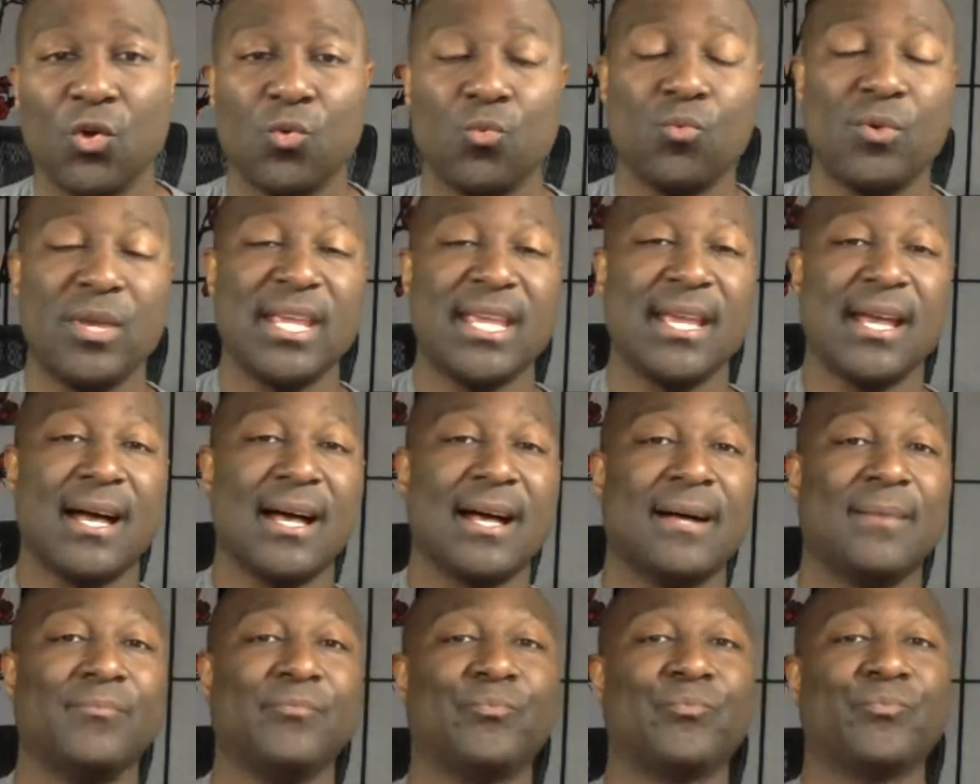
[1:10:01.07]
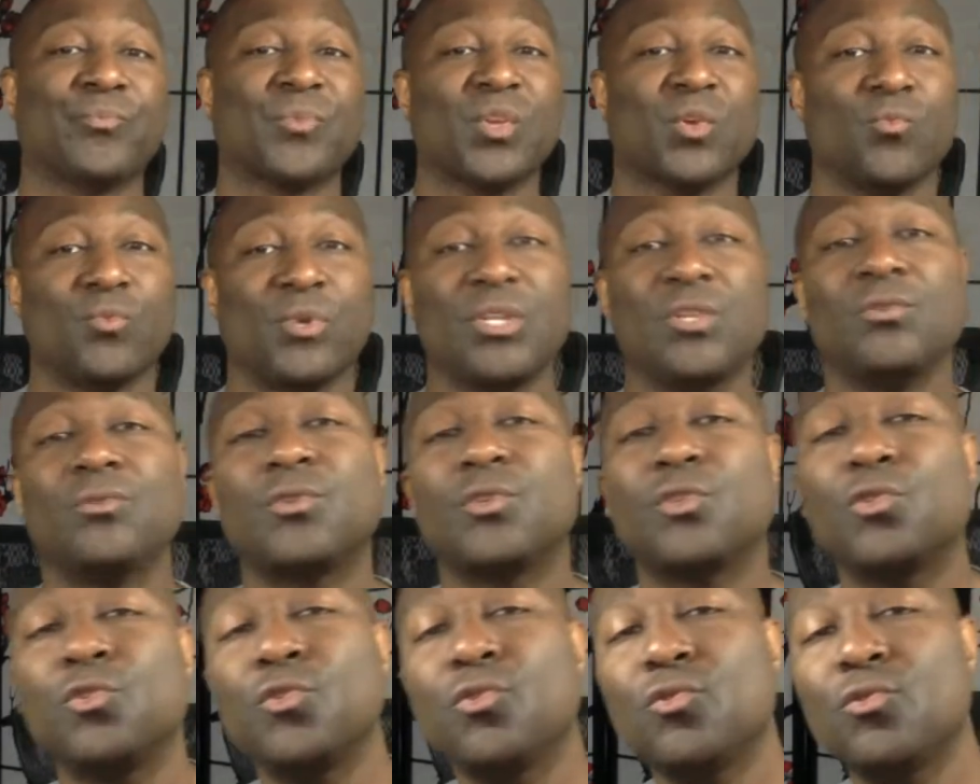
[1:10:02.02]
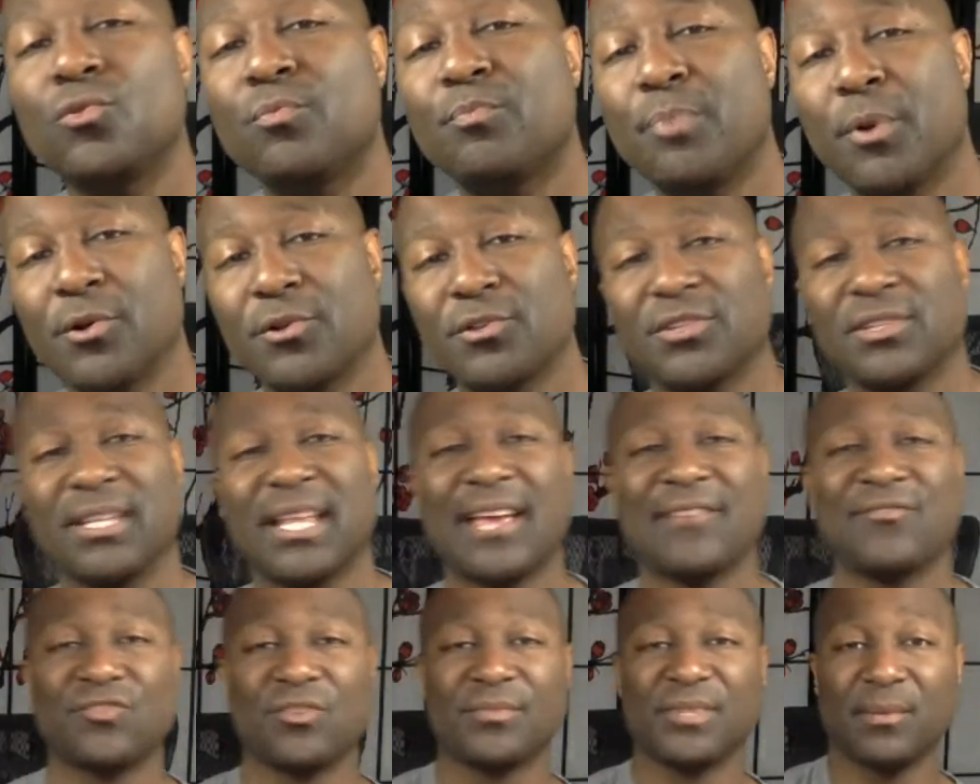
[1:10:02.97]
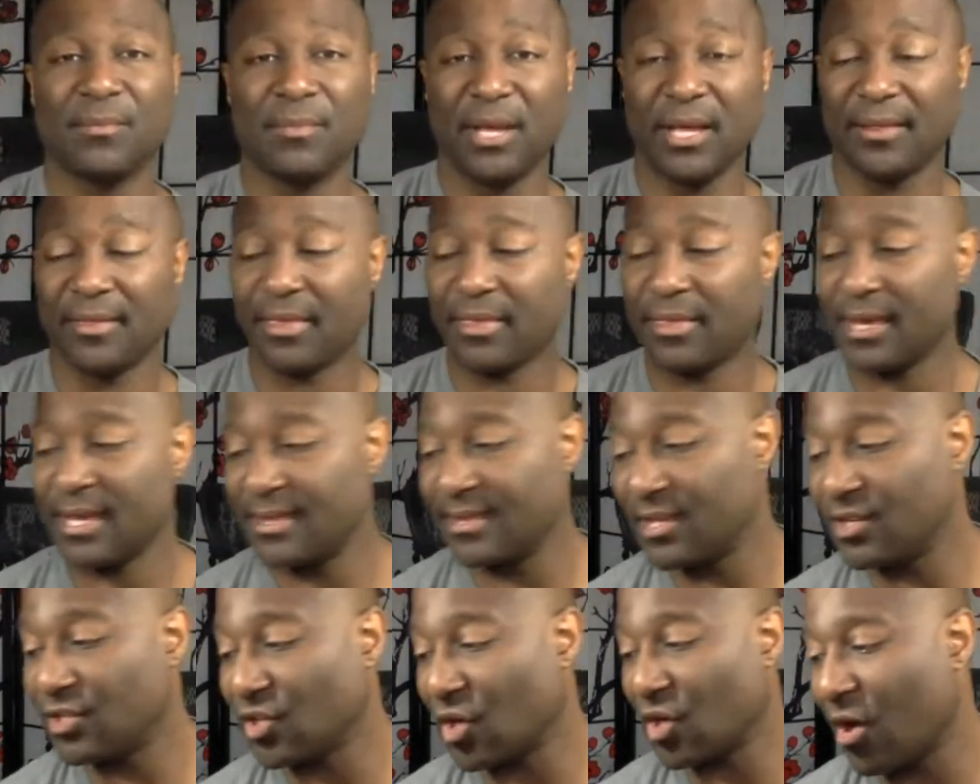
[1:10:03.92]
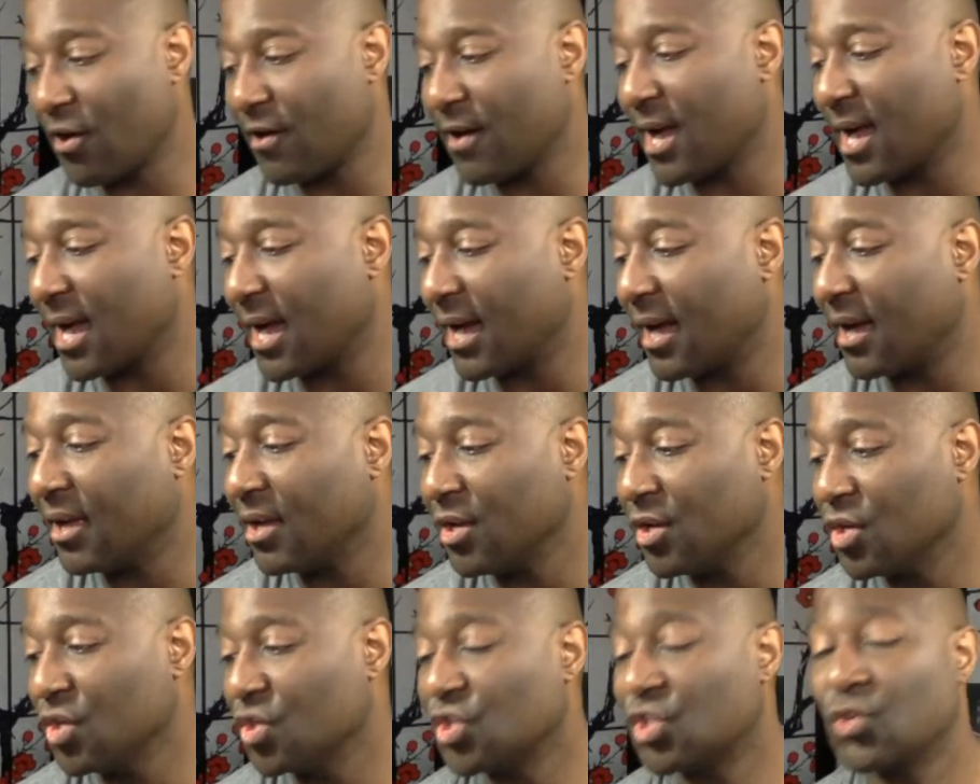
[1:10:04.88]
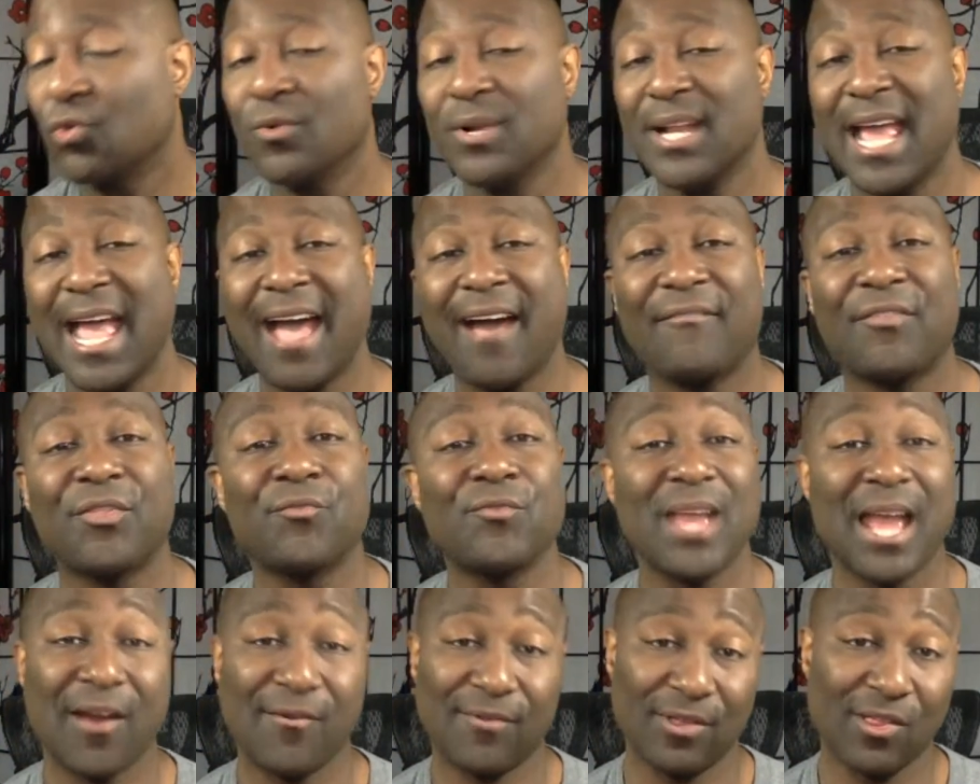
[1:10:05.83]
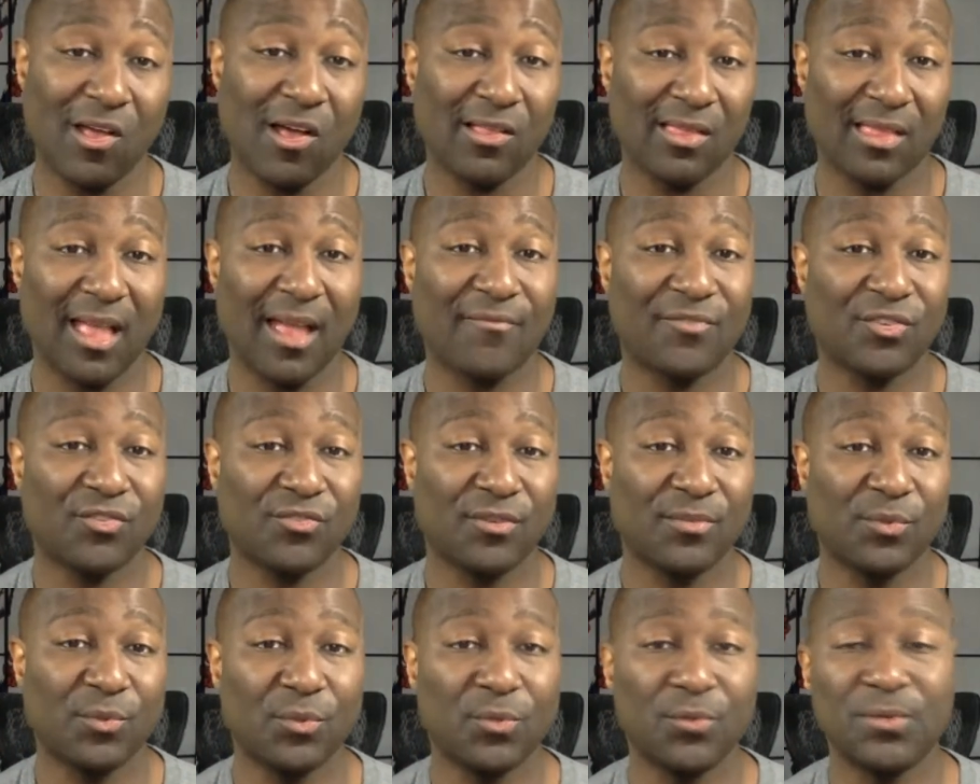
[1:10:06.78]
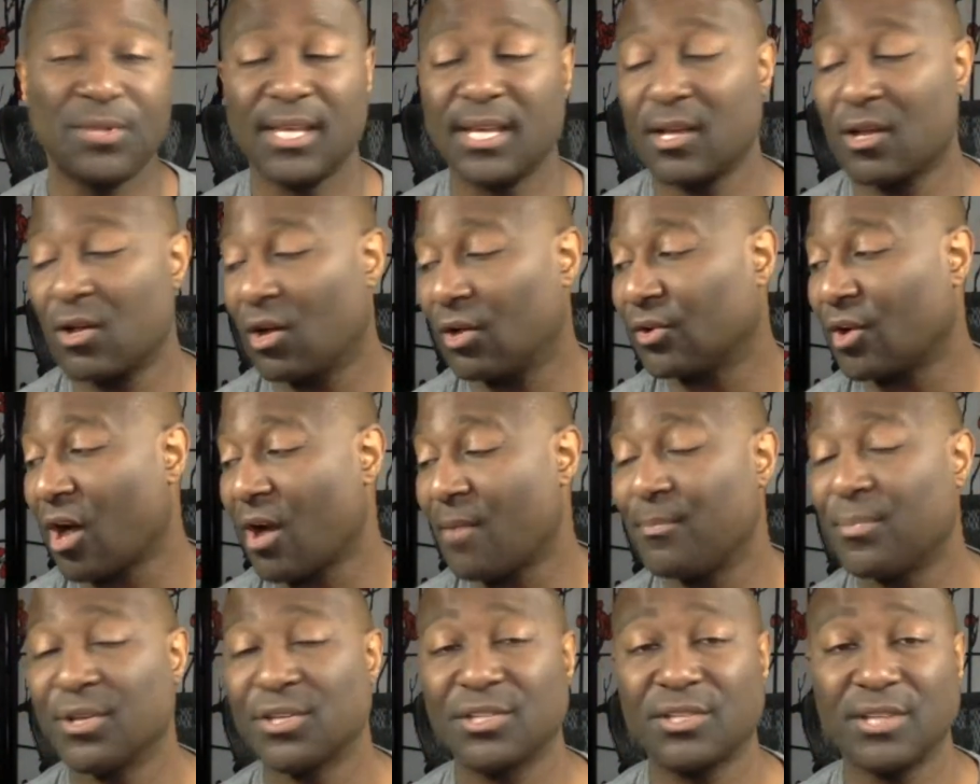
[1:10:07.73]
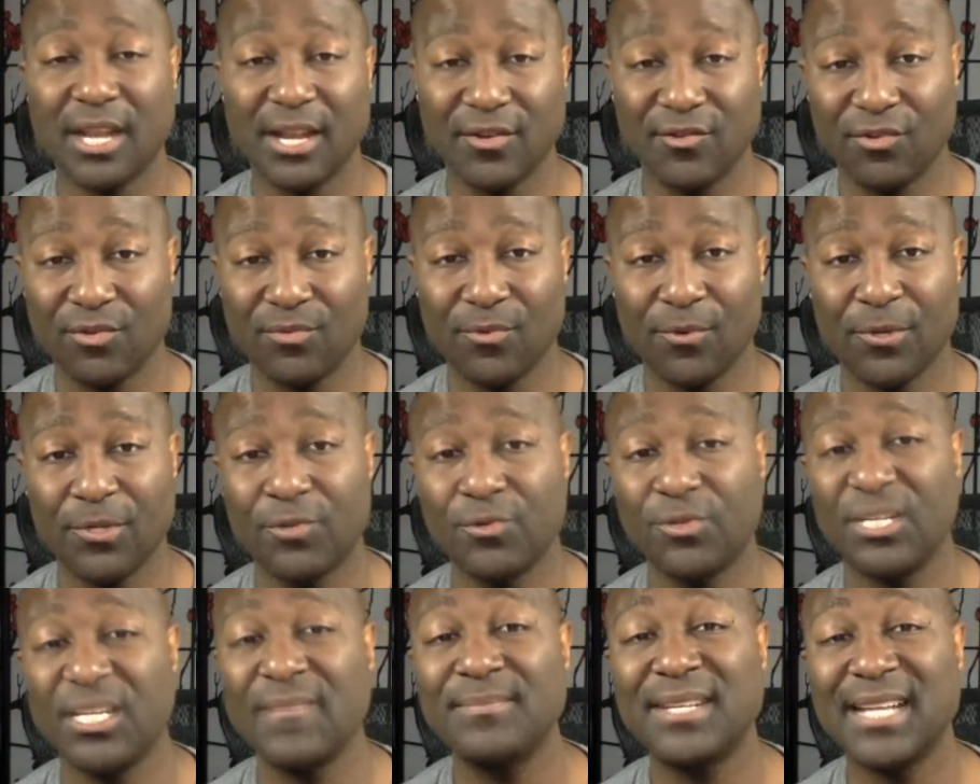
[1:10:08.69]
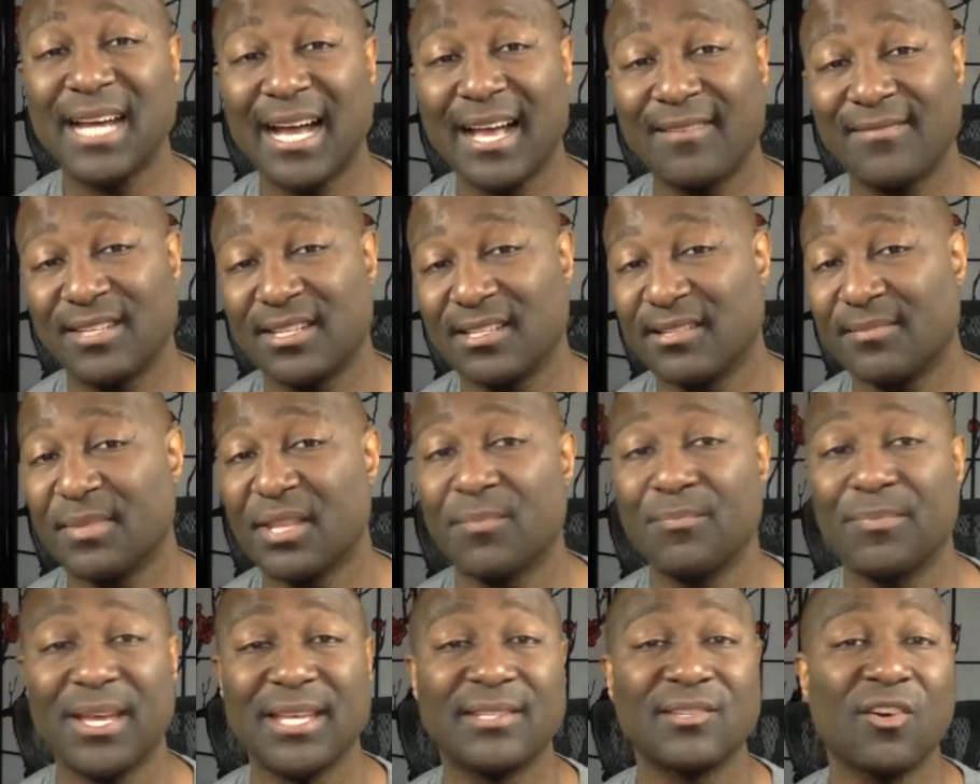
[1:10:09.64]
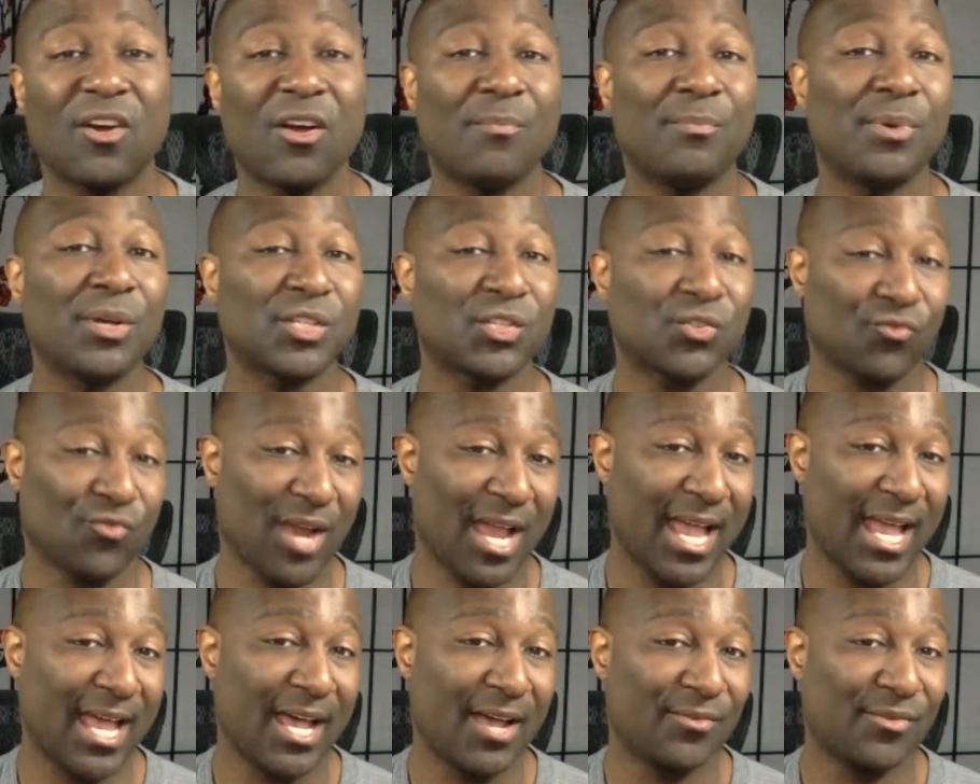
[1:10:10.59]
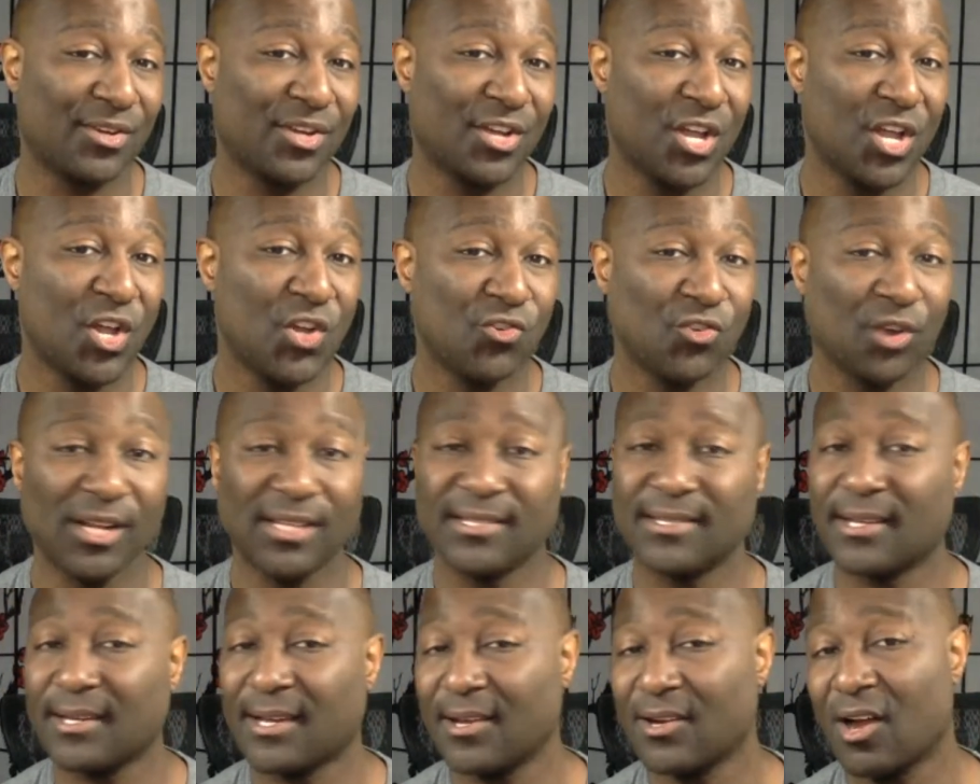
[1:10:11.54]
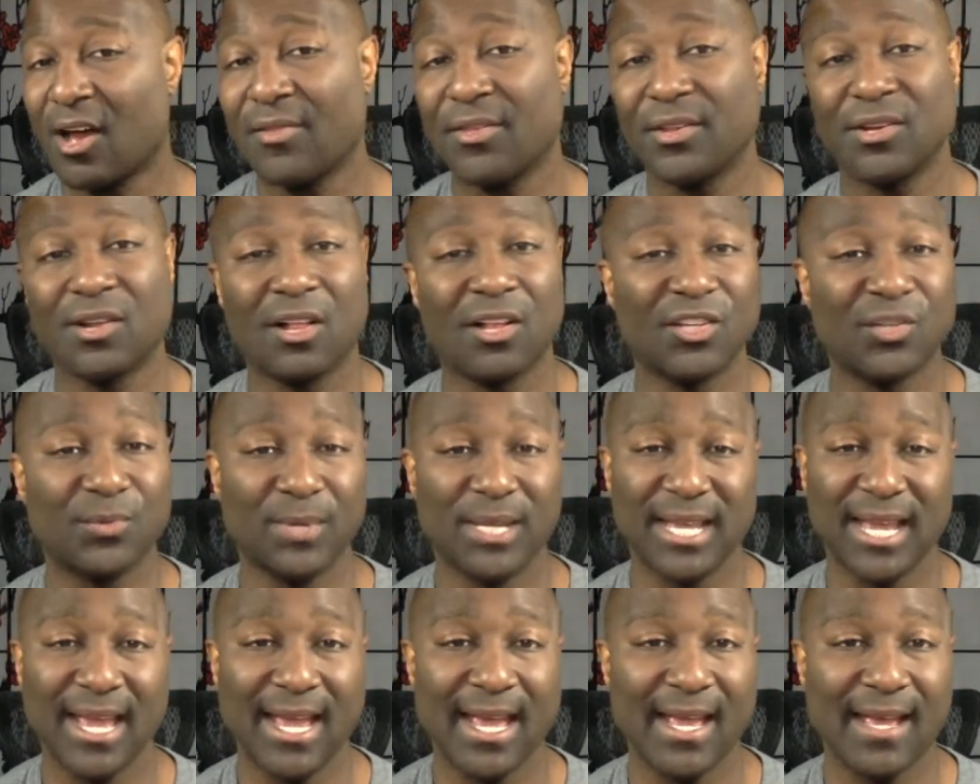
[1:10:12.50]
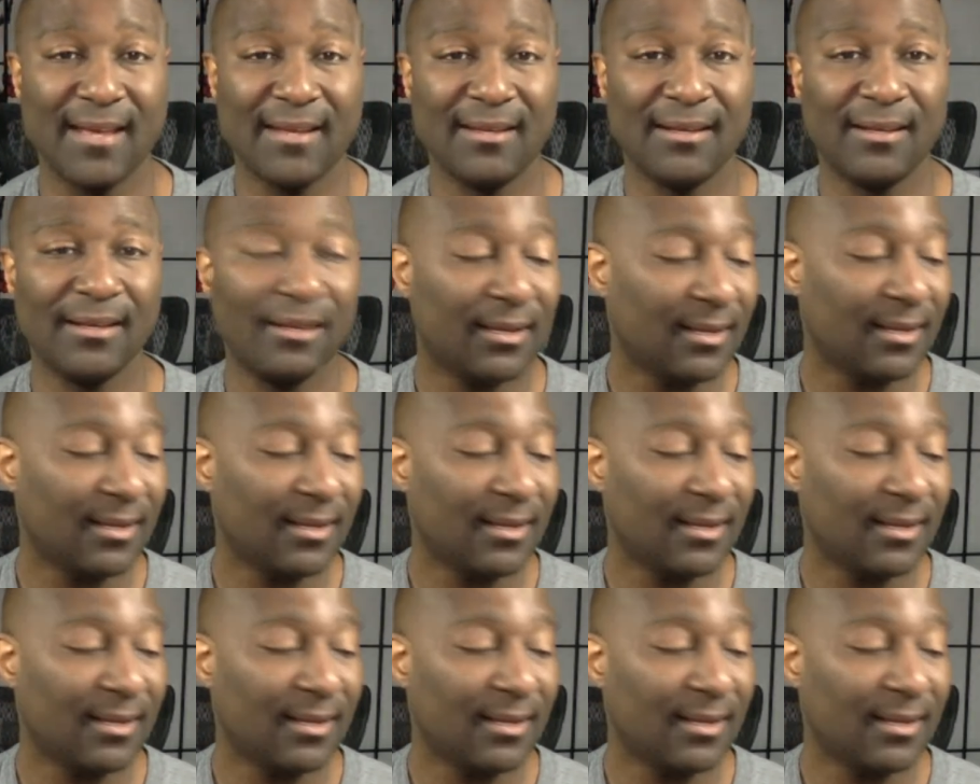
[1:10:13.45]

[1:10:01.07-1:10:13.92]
We um, we do two bonus live streams a month, and these are uh, two and a half, three hour long live streams. We do a thing called Art Book Study Group, where we do deep dives into some of the best art books around, try to suck out all the knowledge we can.